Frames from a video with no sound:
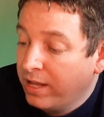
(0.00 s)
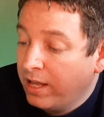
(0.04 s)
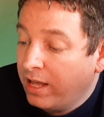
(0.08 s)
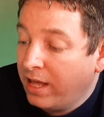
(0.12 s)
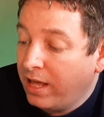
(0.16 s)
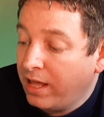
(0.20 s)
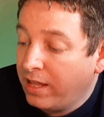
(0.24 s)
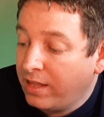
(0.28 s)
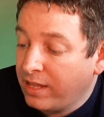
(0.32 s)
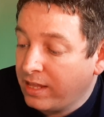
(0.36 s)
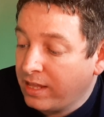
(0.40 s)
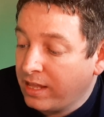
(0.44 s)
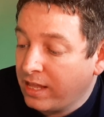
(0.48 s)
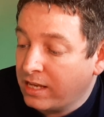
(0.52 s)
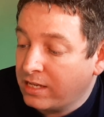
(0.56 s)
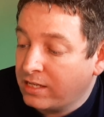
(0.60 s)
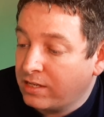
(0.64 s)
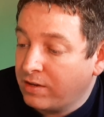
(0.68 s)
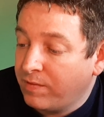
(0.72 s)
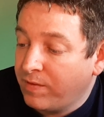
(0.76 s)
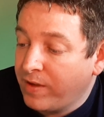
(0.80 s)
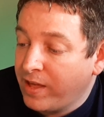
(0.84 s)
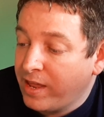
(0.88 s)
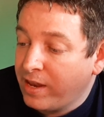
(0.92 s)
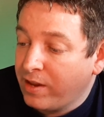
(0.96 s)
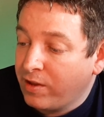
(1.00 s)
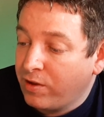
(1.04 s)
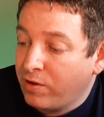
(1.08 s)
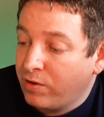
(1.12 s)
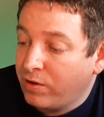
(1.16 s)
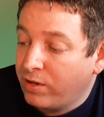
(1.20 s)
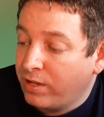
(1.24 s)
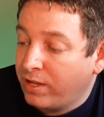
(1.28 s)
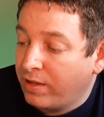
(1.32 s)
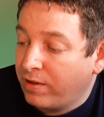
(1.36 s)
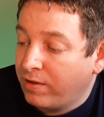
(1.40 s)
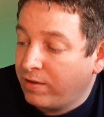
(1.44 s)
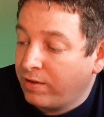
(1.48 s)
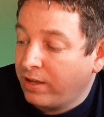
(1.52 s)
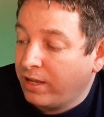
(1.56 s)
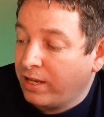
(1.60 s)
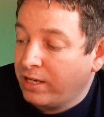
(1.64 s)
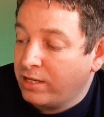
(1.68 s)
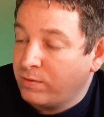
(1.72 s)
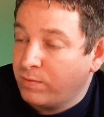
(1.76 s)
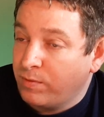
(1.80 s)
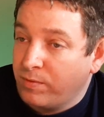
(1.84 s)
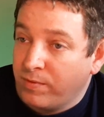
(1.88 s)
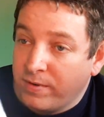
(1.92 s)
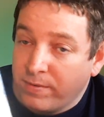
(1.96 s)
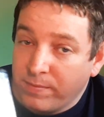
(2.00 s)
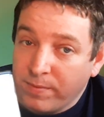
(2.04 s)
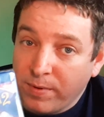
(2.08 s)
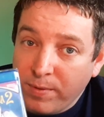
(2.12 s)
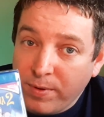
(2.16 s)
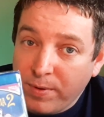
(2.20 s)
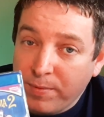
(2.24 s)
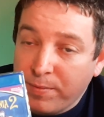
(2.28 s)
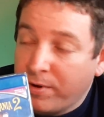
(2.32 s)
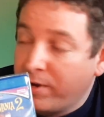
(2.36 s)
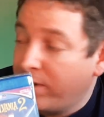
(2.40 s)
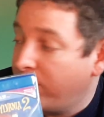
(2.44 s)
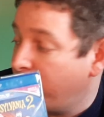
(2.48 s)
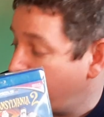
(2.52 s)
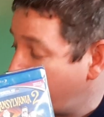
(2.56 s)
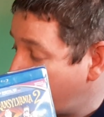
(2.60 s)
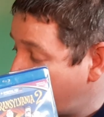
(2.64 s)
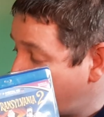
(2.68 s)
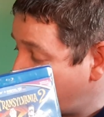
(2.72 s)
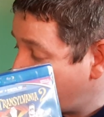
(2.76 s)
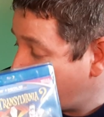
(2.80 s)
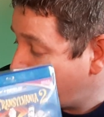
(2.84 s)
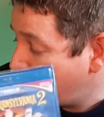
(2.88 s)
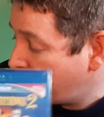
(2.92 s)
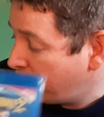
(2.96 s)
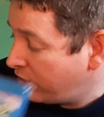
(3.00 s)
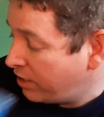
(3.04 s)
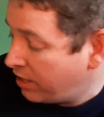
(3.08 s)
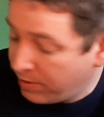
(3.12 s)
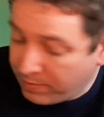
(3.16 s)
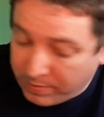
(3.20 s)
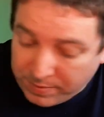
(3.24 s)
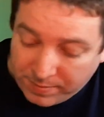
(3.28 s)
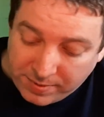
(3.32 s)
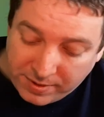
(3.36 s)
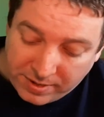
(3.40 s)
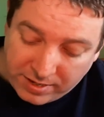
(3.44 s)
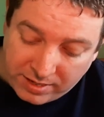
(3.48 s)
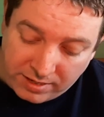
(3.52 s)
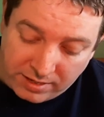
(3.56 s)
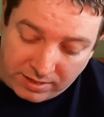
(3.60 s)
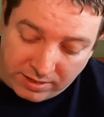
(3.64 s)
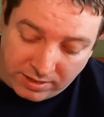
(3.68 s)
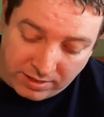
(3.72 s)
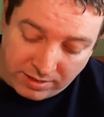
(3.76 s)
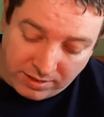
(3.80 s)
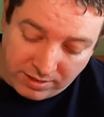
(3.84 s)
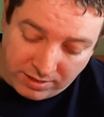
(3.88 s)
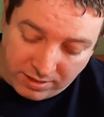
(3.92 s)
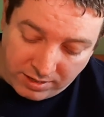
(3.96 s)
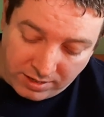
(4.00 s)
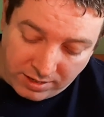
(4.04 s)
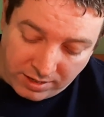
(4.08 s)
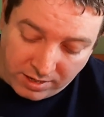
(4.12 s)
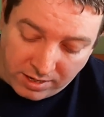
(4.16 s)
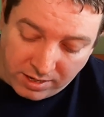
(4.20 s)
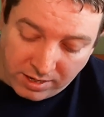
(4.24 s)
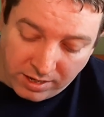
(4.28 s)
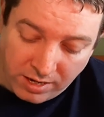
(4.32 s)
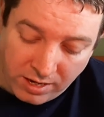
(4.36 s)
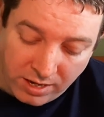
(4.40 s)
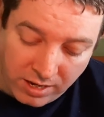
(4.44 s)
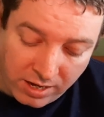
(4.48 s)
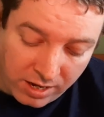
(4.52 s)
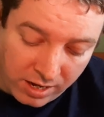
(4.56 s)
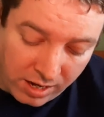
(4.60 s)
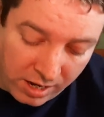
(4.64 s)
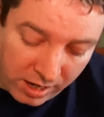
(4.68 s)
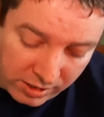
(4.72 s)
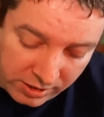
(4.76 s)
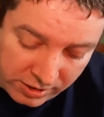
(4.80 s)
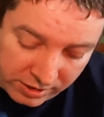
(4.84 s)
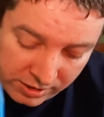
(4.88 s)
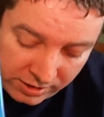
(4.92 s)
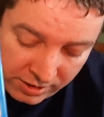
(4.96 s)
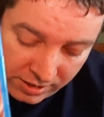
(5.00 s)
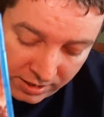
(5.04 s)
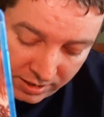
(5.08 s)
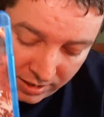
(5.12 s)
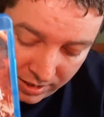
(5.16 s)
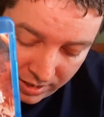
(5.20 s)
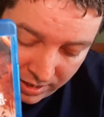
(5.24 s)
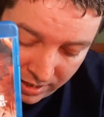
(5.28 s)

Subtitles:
I think that's a very good kids movie. My wee boy enjoys watching that with me. Husk.